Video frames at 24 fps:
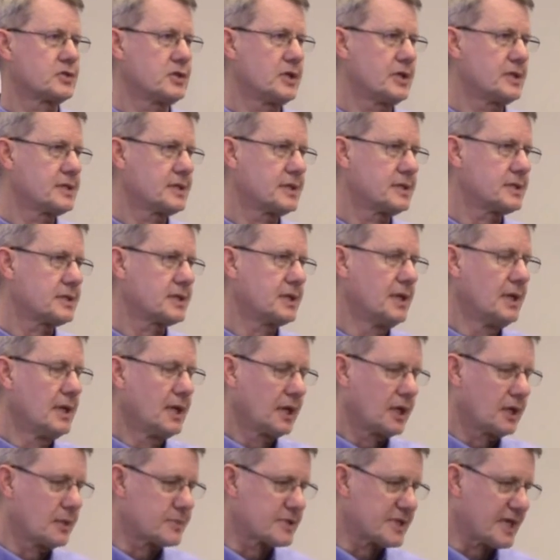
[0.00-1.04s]
Jesus
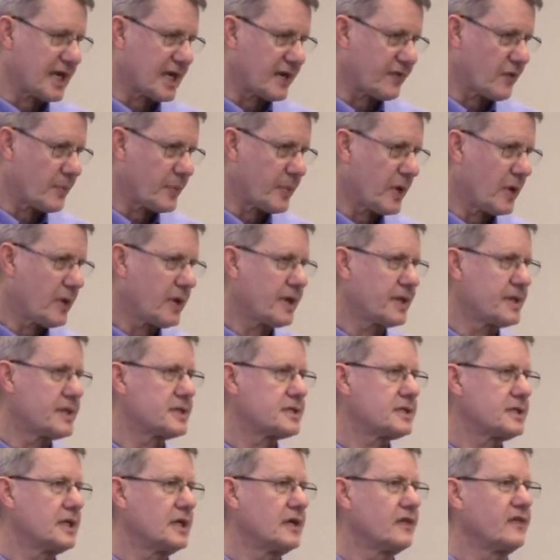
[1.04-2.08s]
comes out of a boat on the
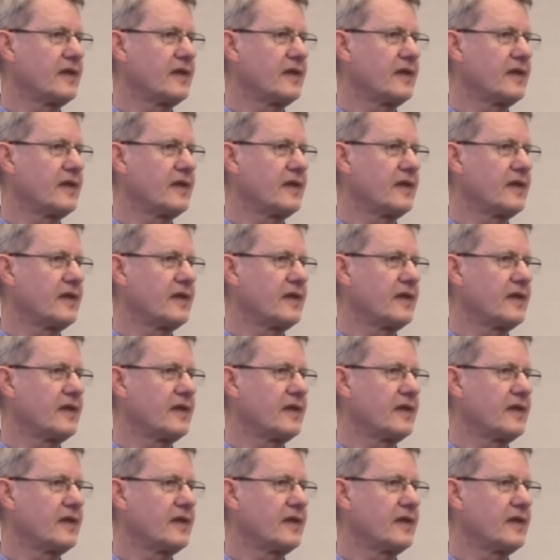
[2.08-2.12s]
Sea